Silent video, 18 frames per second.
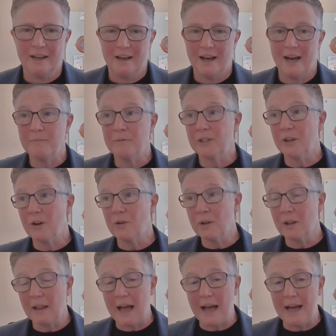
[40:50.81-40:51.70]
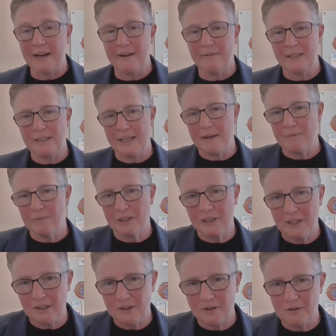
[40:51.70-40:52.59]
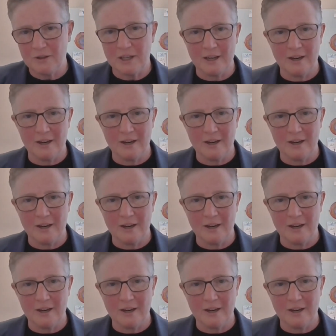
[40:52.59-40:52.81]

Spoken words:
I'm so glad I was able to,